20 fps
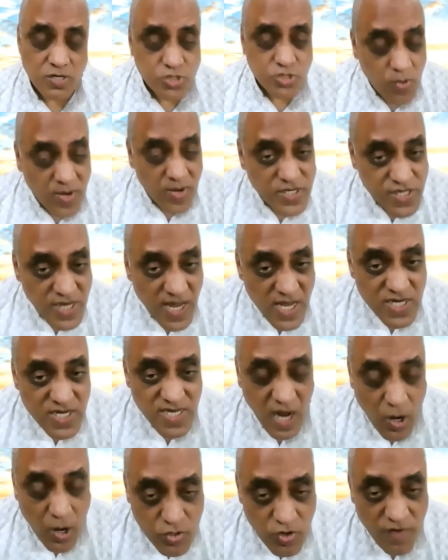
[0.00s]
So it
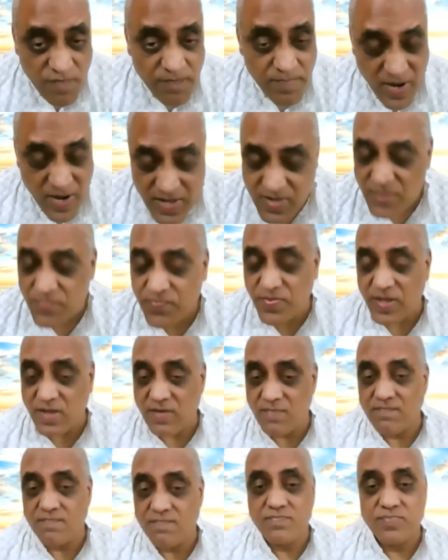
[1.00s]
says out of
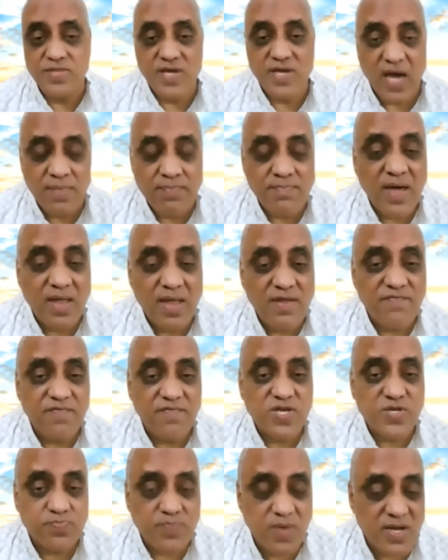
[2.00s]
Prakriti, the
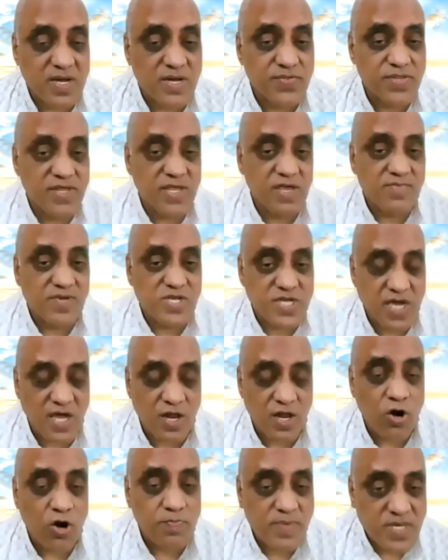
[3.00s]
unmanifest Prakriti which
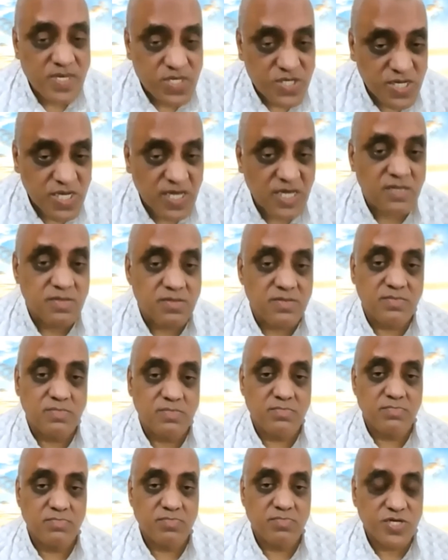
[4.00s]
cannot be seen,
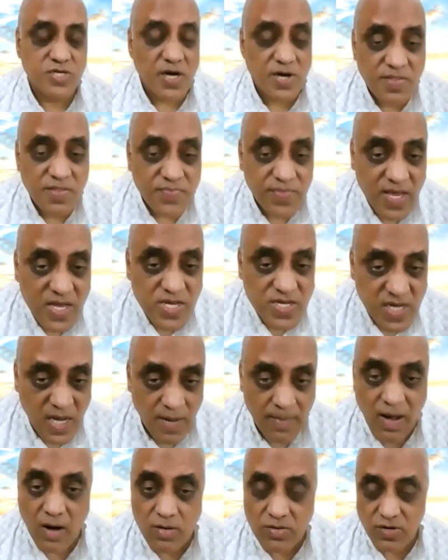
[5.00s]
certain things
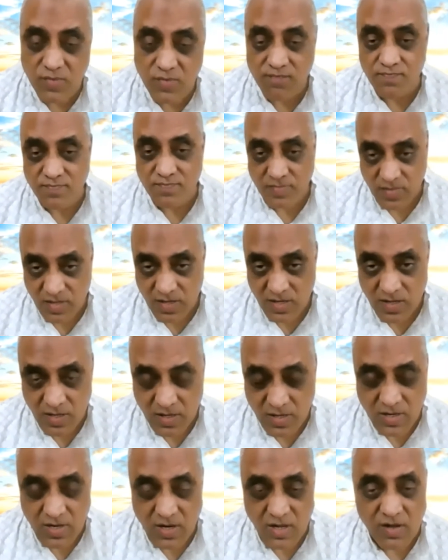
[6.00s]
come out.
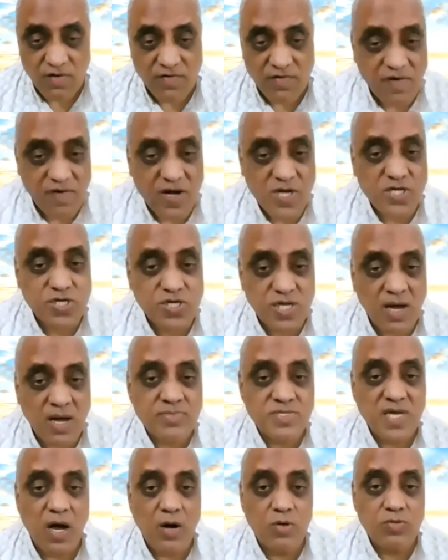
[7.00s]
First
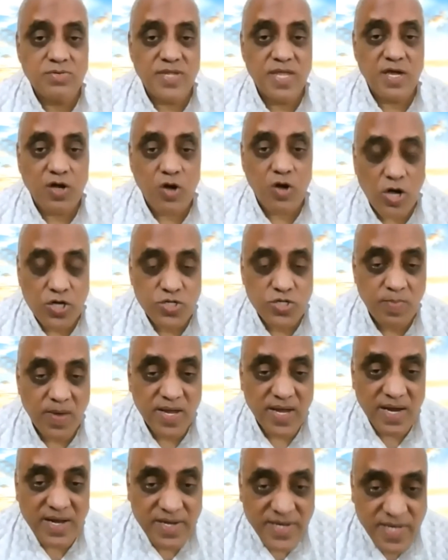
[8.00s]
comes out the
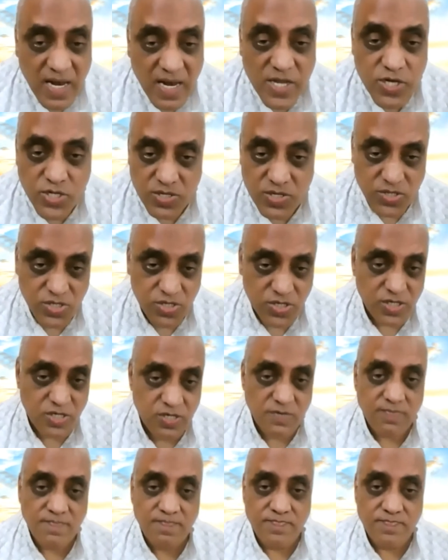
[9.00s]
cosmic intelligence.